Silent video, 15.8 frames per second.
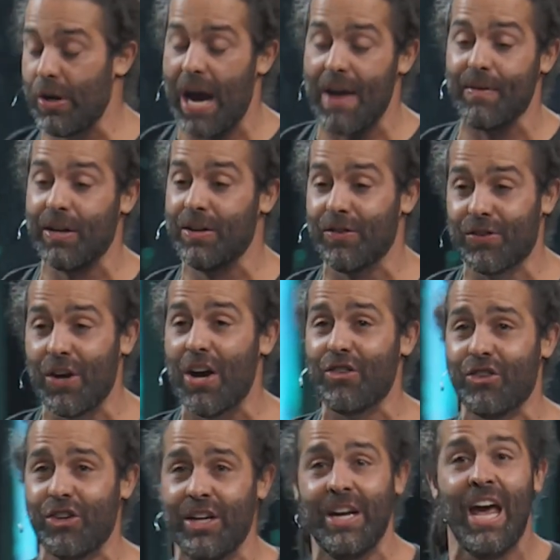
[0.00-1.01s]
you're having a
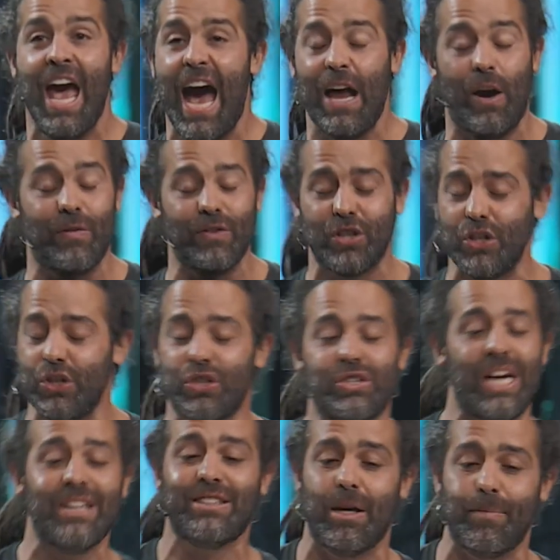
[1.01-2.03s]
discussion, and all of a sudden you
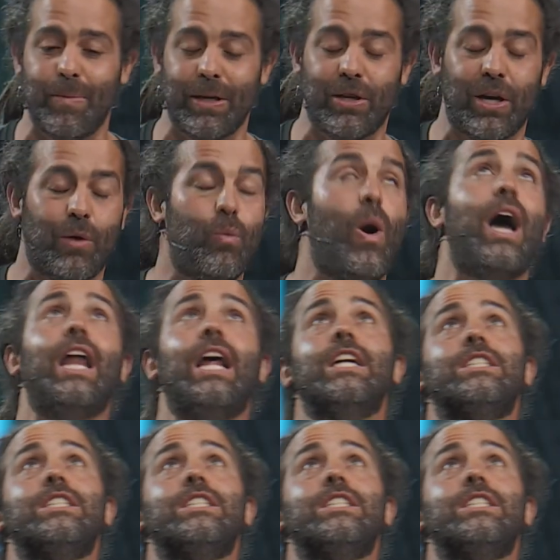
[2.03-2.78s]
say something. You're like, why did I